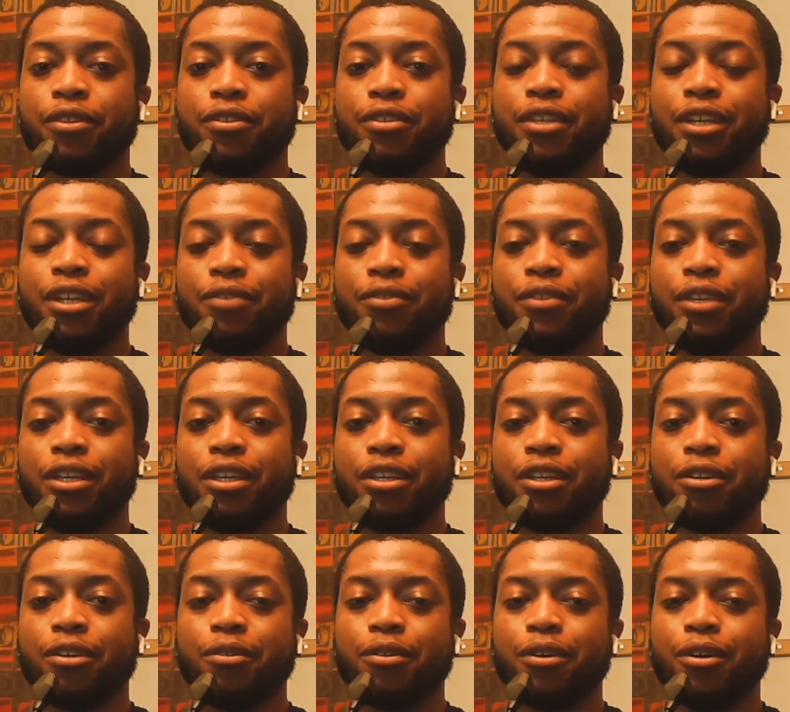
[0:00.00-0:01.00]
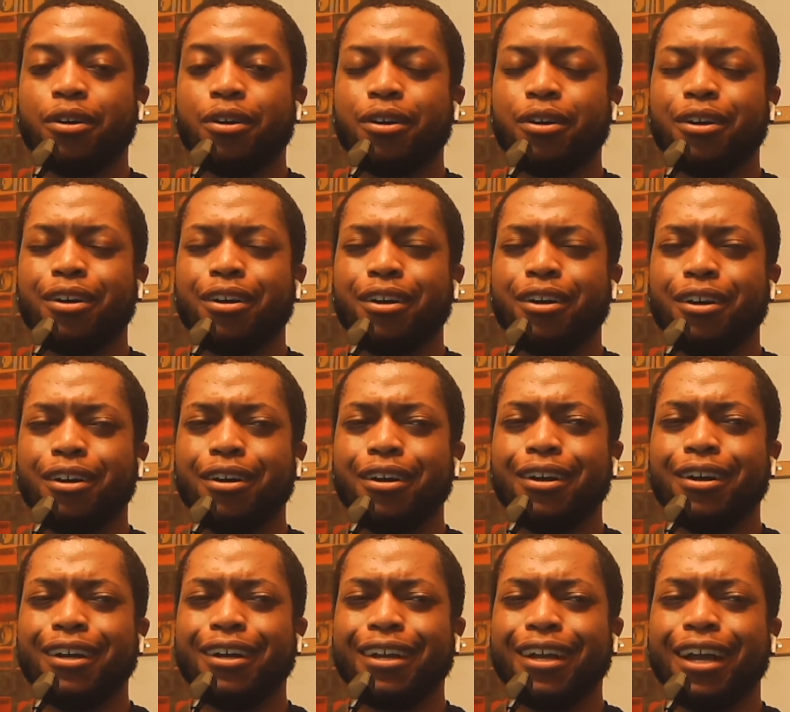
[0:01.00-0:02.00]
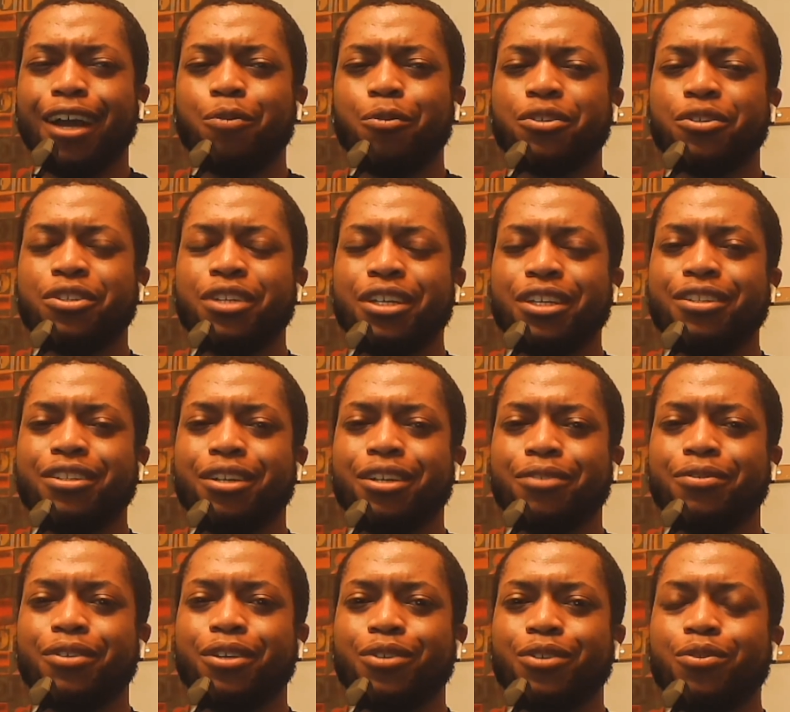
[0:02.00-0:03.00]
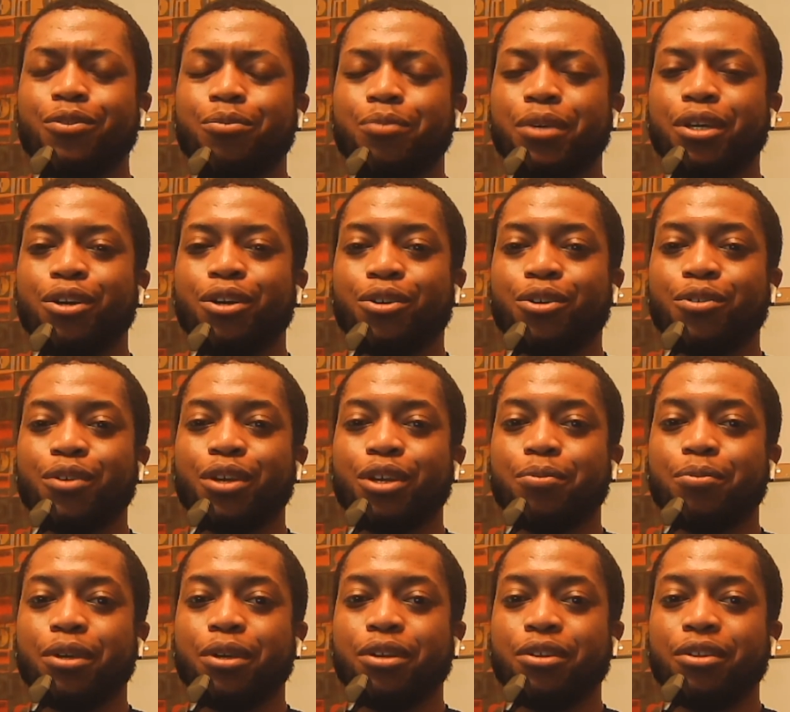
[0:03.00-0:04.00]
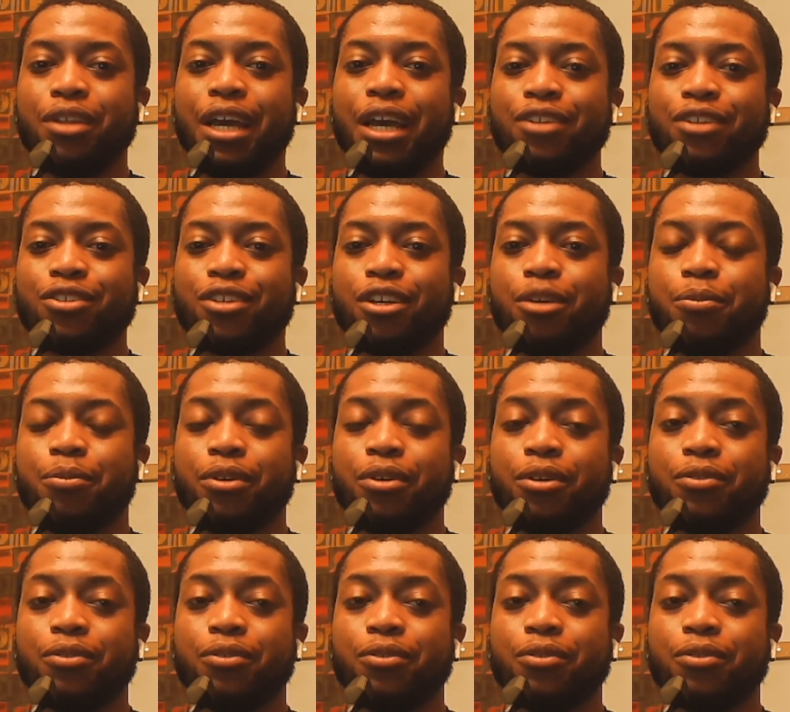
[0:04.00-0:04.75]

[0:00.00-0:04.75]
Definitely I would say definitely going to be upgrade compared to last couple.